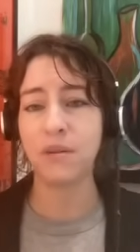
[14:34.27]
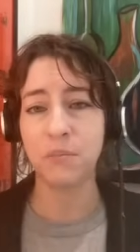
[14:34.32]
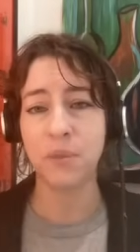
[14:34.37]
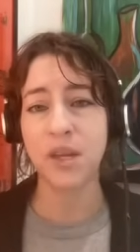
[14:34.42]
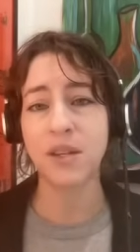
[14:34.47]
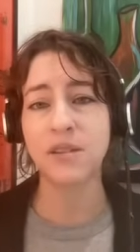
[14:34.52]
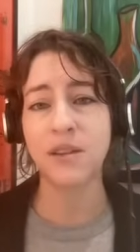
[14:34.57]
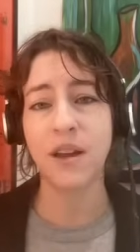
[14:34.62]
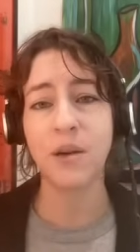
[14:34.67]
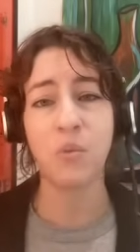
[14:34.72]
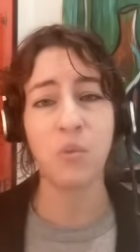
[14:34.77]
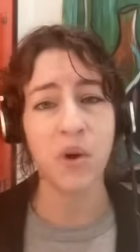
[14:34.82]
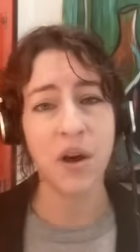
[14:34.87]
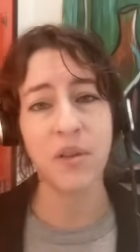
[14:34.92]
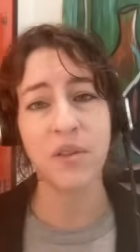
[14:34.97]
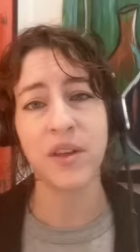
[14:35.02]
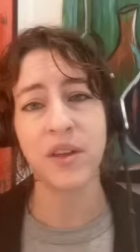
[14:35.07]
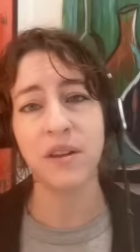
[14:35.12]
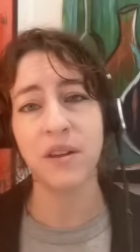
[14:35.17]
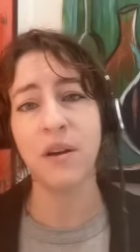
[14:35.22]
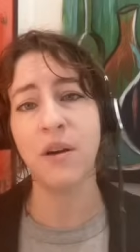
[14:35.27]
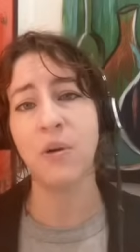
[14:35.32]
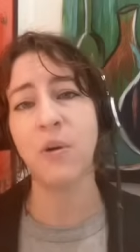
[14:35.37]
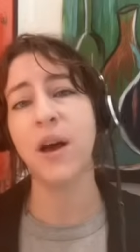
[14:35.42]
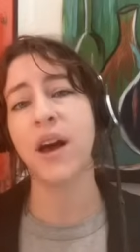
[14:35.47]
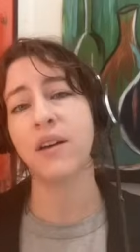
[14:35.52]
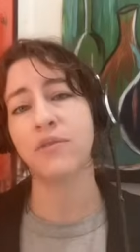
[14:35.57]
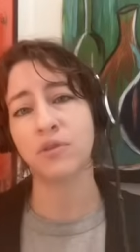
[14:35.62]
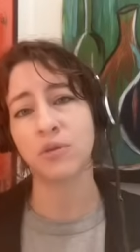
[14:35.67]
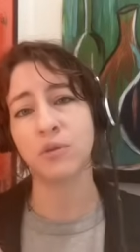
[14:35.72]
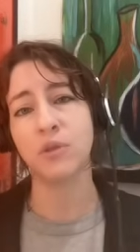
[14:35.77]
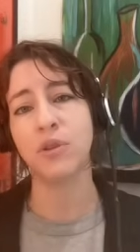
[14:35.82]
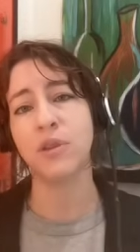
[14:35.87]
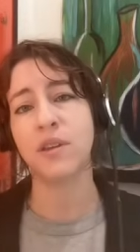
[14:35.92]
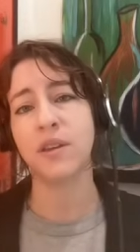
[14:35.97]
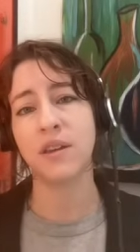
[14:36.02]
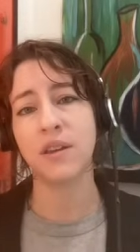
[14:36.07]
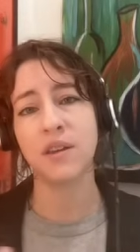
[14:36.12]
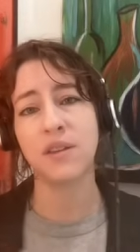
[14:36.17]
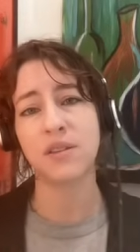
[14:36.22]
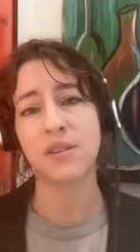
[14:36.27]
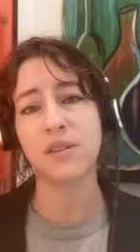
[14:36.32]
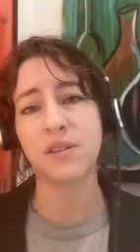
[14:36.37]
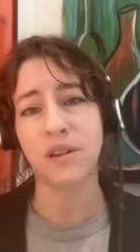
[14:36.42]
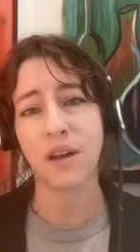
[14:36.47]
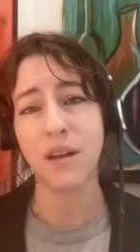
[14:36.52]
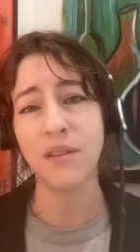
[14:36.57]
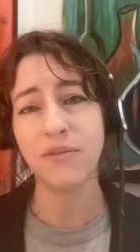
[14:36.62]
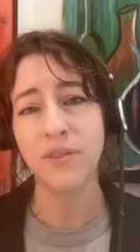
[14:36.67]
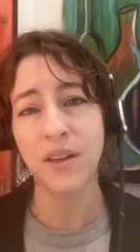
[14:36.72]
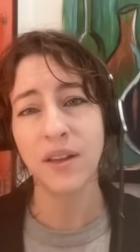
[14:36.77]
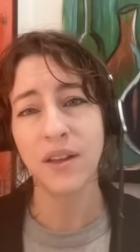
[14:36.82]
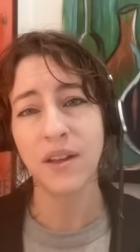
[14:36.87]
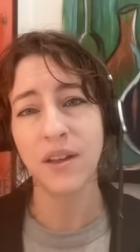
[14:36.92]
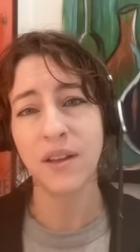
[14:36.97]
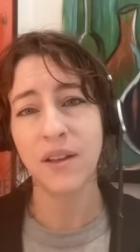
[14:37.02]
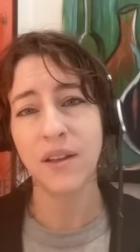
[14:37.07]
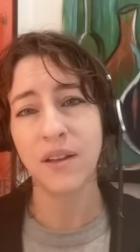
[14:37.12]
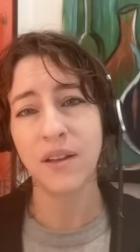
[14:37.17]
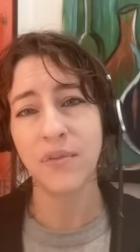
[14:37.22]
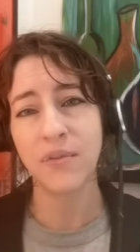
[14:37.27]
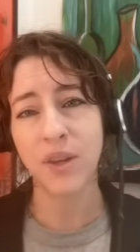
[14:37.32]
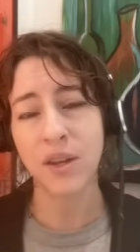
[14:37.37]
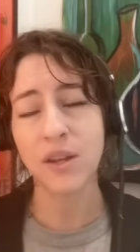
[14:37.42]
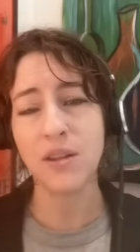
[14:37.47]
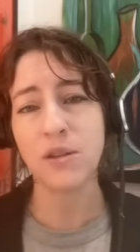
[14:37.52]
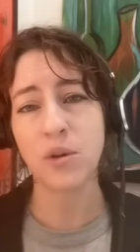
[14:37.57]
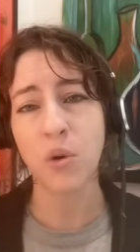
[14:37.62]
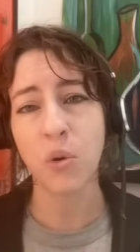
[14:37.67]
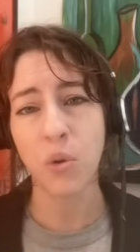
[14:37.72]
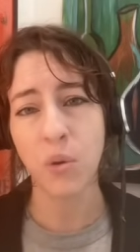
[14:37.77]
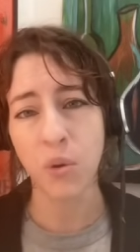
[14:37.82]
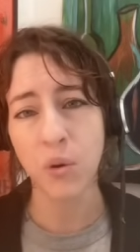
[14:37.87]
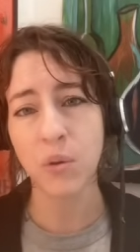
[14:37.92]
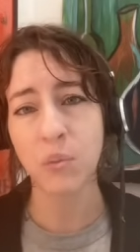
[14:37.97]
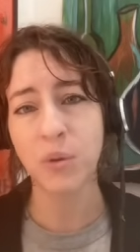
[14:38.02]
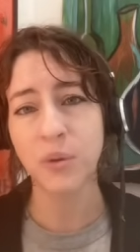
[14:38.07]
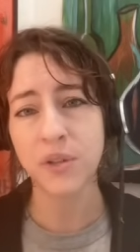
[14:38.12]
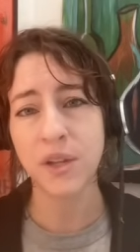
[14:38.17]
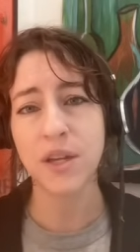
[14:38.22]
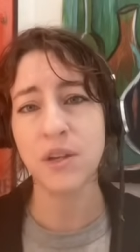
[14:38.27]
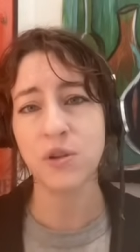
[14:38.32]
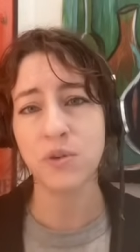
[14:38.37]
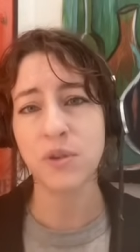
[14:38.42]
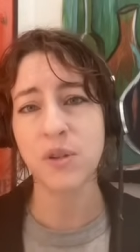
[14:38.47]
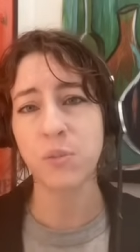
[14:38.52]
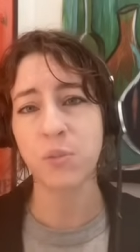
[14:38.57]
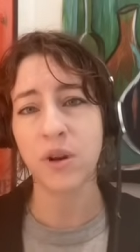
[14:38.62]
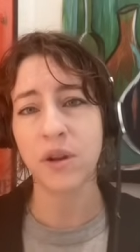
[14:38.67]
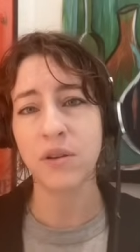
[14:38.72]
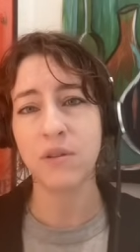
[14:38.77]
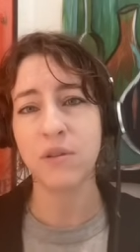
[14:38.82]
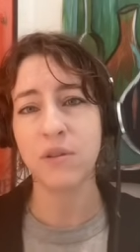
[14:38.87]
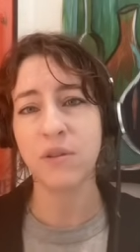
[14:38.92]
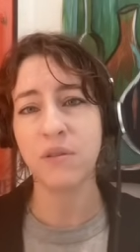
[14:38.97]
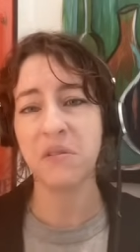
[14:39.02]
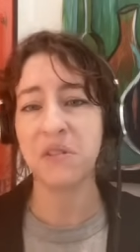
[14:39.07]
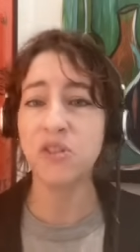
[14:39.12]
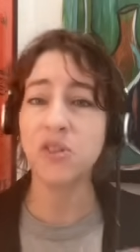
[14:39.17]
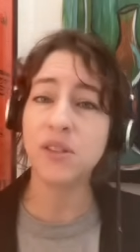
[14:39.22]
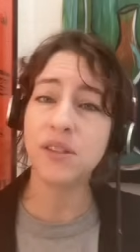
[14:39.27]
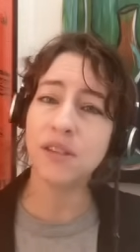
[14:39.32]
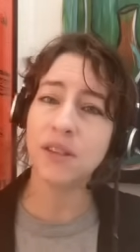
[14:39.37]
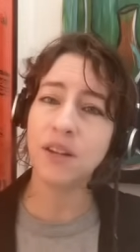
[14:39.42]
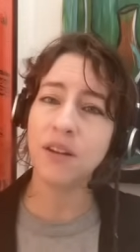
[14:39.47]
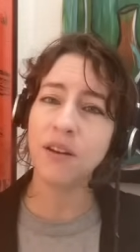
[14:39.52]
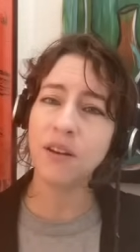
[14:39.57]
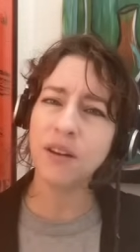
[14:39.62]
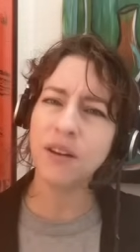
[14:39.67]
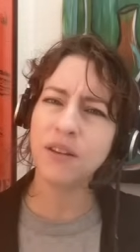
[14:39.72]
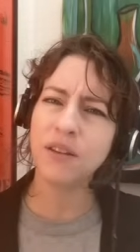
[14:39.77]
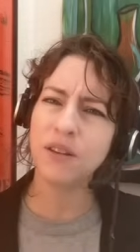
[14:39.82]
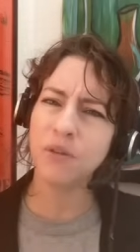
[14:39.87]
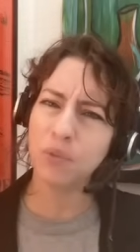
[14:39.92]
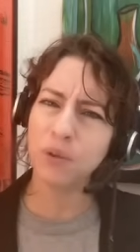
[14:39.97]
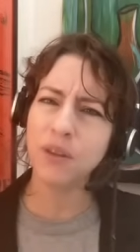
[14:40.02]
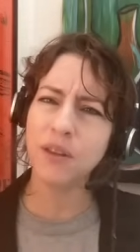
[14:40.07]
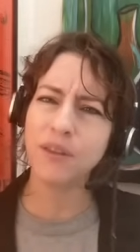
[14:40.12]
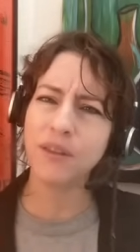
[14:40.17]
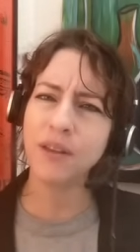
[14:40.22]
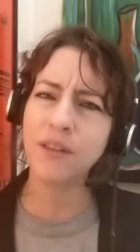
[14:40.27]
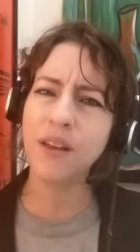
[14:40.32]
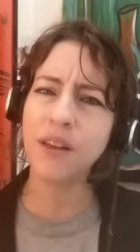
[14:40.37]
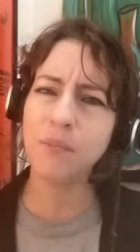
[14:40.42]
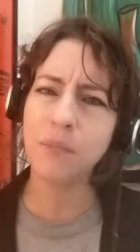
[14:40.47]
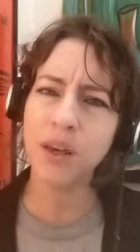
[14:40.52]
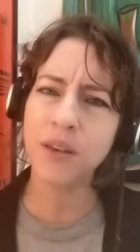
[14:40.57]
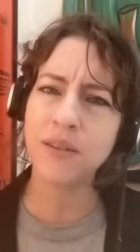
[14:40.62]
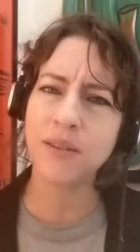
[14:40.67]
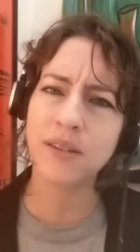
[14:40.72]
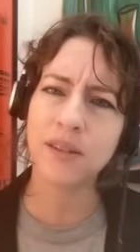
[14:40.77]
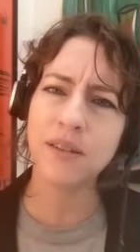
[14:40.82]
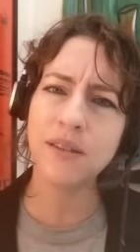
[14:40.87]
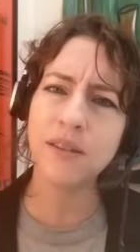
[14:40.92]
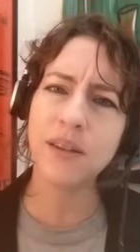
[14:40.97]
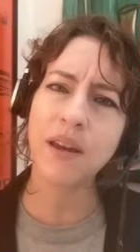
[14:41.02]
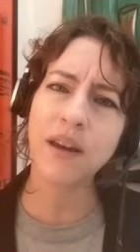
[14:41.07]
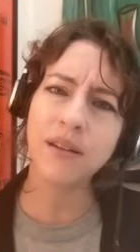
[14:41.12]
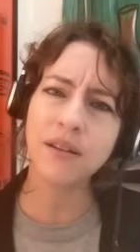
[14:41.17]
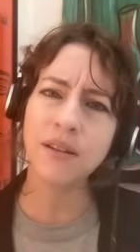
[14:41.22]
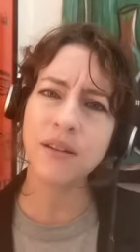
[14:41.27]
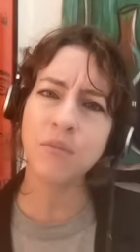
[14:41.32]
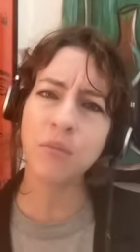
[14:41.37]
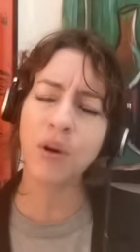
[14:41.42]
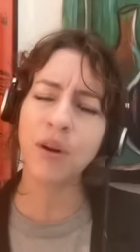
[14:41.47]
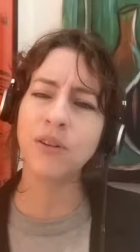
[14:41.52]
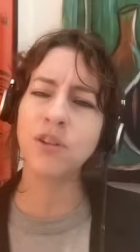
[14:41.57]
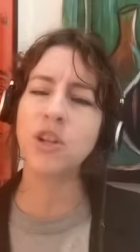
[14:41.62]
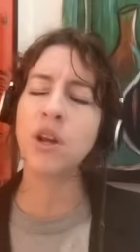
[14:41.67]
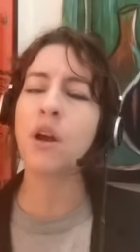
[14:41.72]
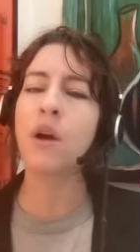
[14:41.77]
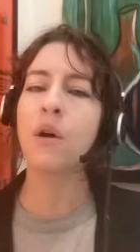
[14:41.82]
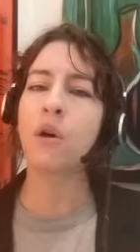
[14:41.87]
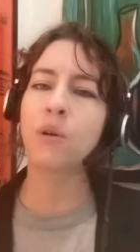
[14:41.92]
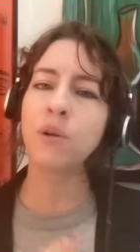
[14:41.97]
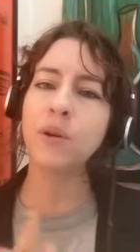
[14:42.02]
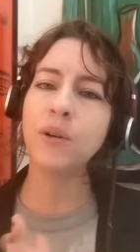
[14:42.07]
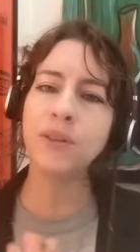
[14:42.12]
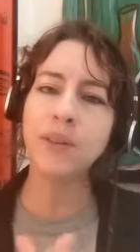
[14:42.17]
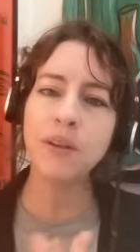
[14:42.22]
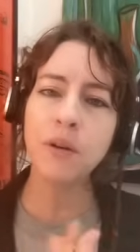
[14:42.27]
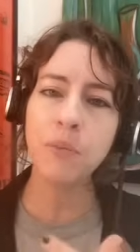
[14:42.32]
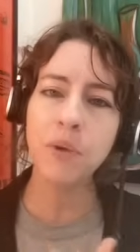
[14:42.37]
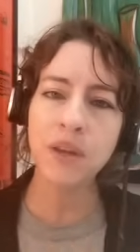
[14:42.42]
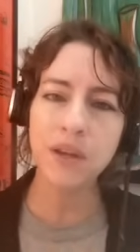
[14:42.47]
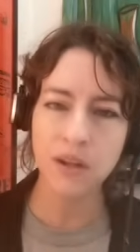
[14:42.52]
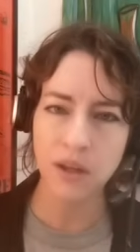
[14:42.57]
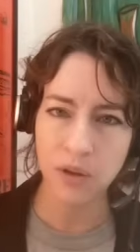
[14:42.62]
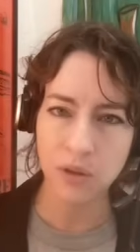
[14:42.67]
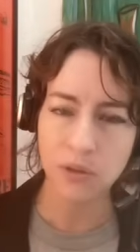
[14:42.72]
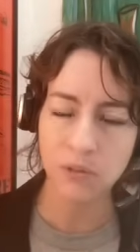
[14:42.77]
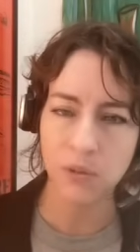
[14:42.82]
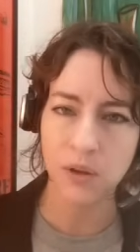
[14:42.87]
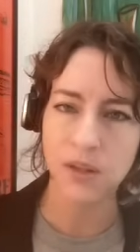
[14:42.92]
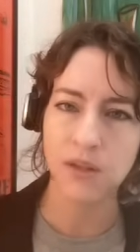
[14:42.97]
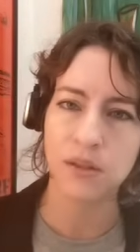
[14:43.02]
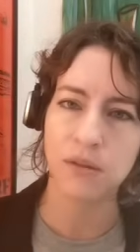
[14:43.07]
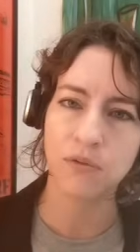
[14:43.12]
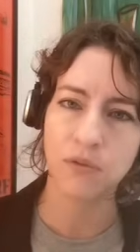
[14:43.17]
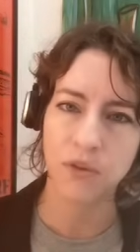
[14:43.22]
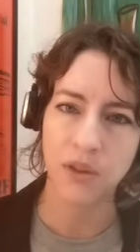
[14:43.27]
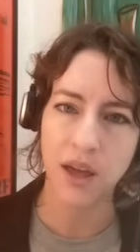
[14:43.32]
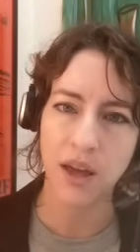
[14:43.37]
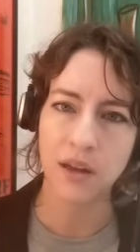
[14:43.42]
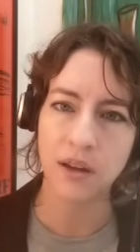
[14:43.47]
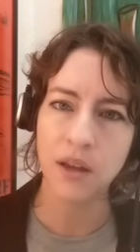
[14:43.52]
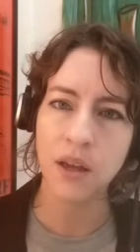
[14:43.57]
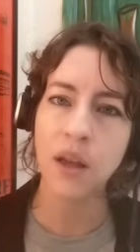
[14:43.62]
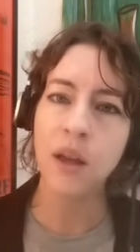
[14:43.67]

meantime while they know after looking at his stuff that he's a horrible, dangerous predator, and they're just sitting on it? You really think that makes sense, Kat Tenbarge? Or could there be another reason for that?